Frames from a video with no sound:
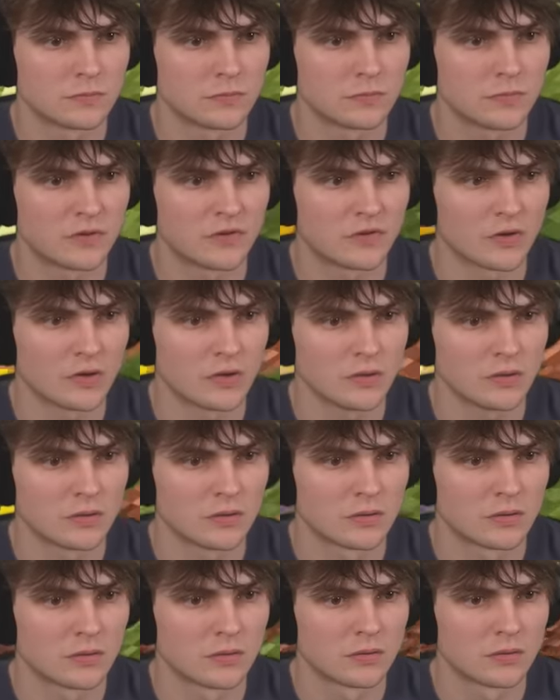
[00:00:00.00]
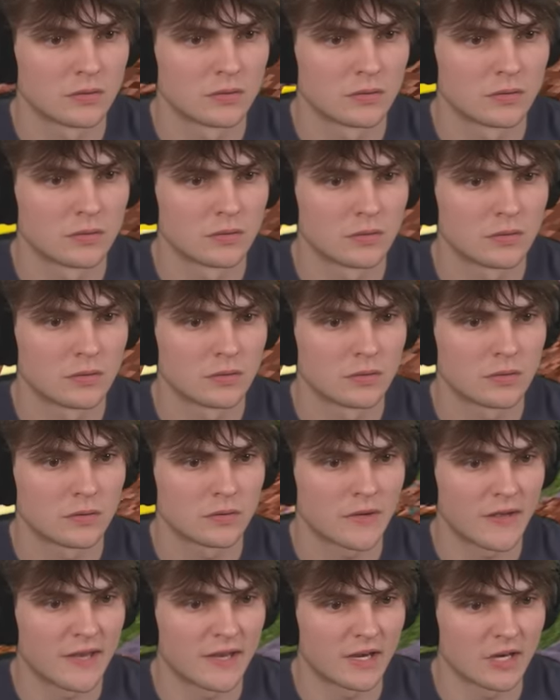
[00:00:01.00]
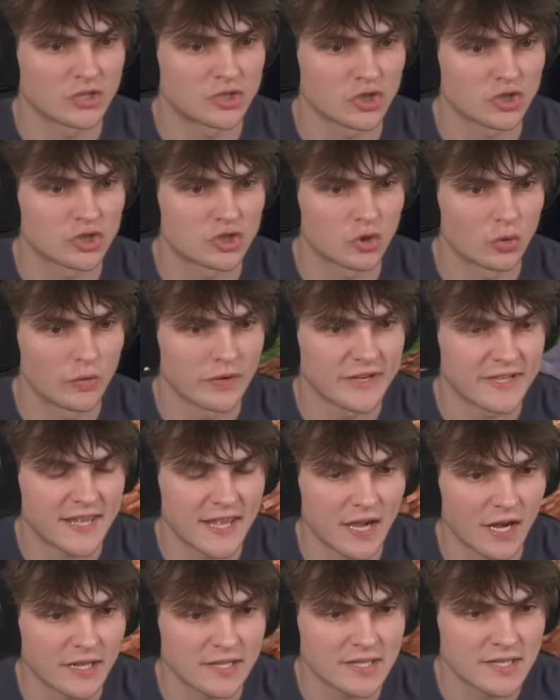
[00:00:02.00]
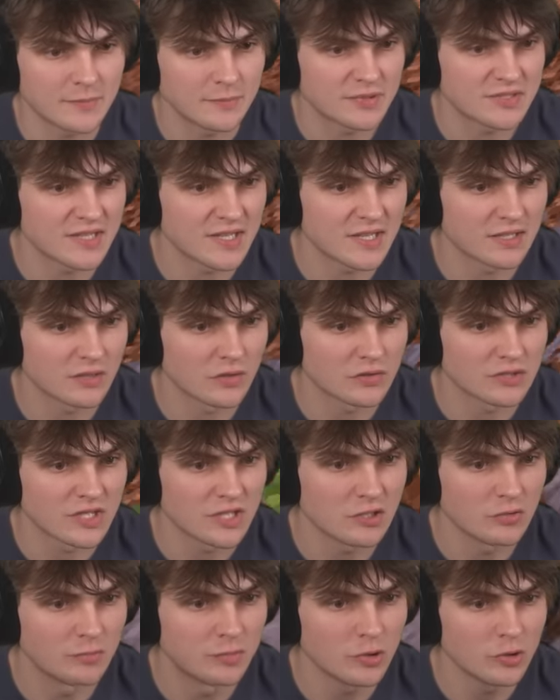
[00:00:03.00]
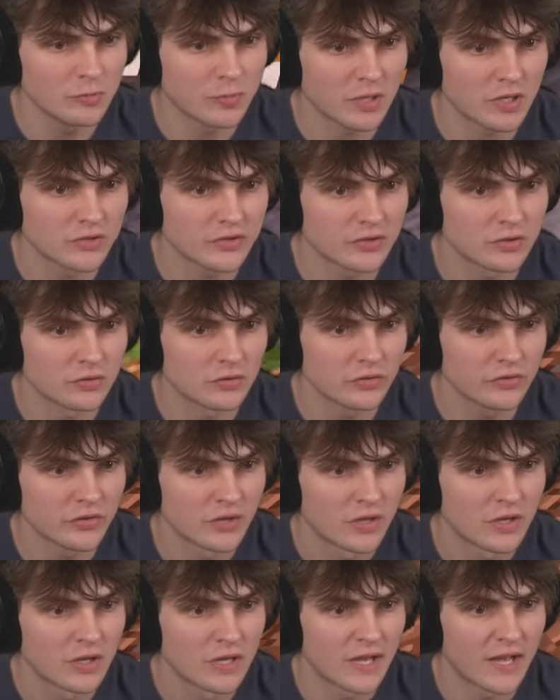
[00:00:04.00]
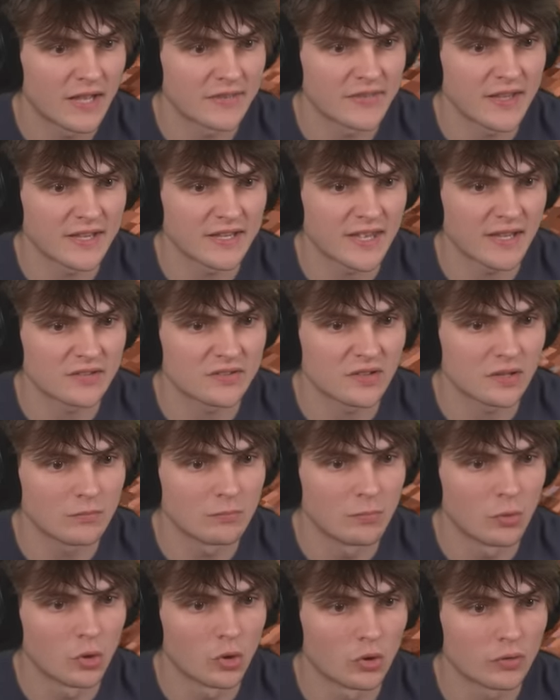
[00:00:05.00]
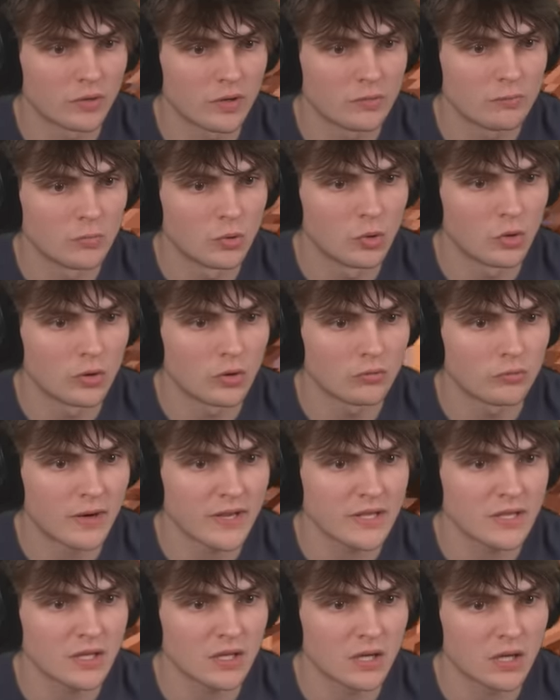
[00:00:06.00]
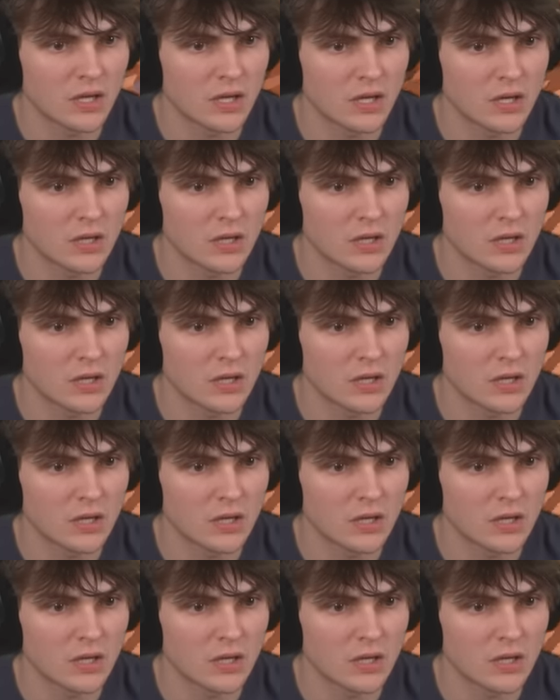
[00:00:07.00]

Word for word: It's gone. And I just saw it again. I keep seeing those little blue particles, and they're getting more and more regular.